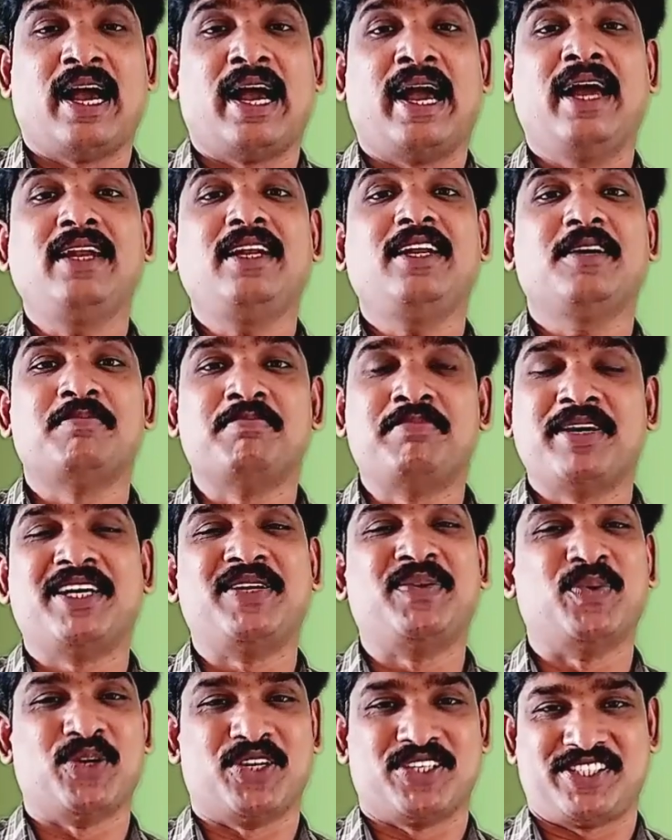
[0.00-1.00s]
and bird
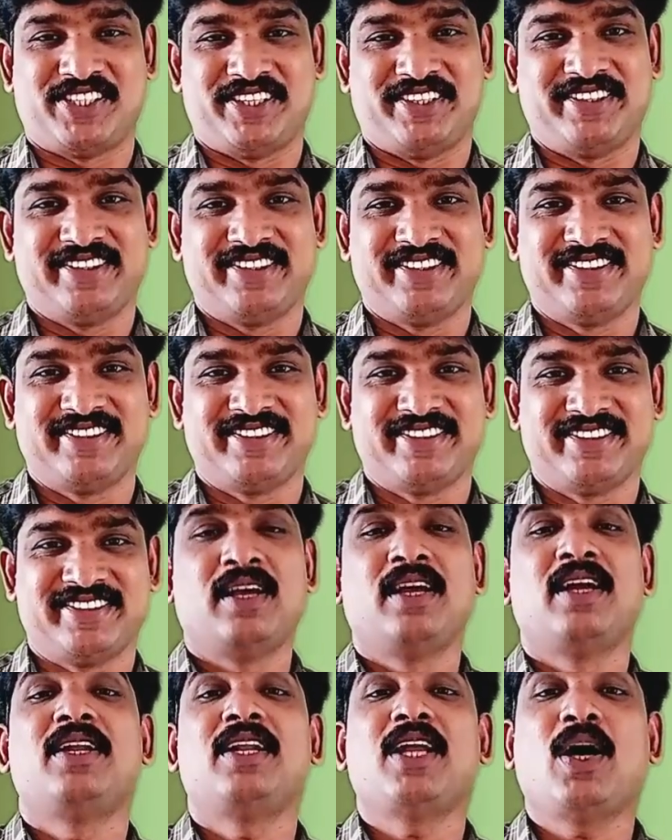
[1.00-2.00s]
watching.
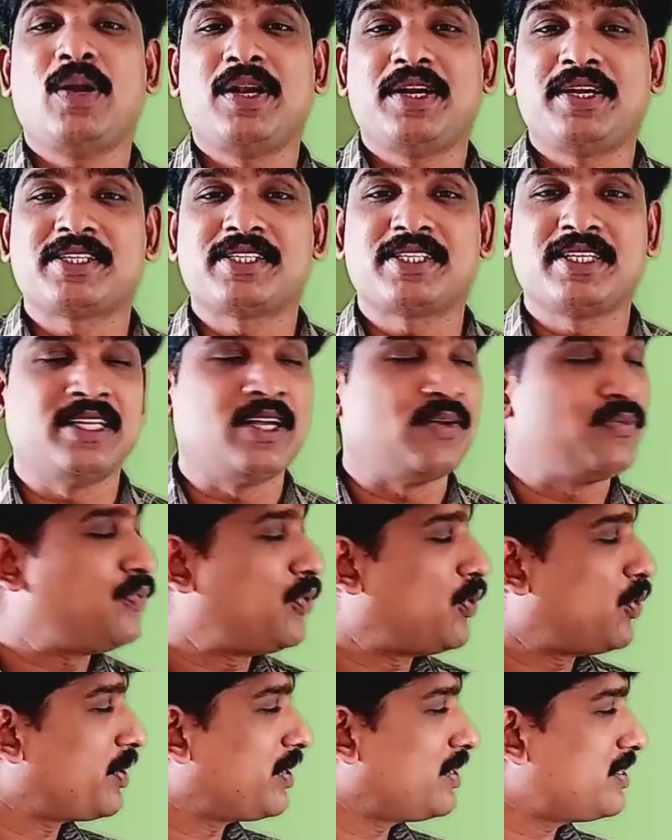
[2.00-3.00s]
Now let us see the
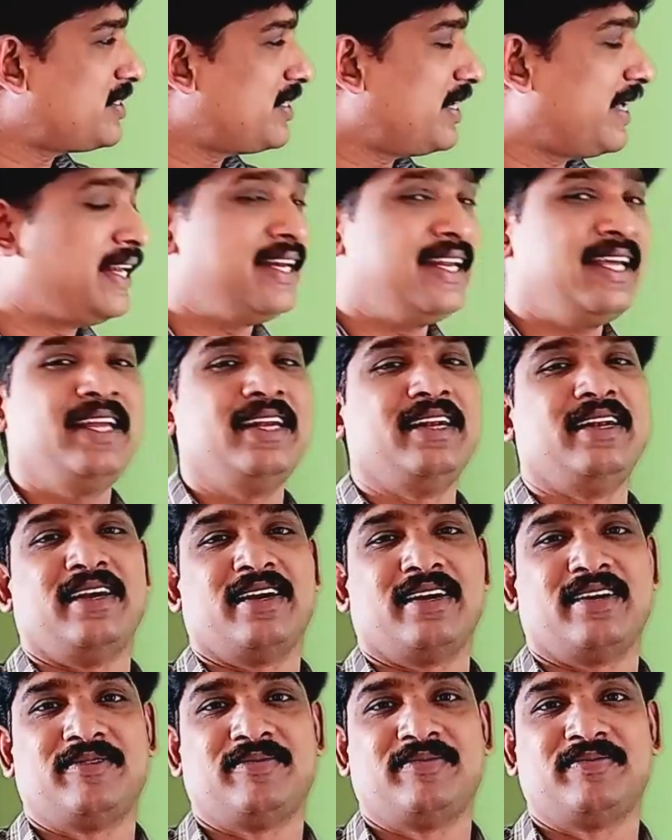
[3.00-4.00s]
forests in India.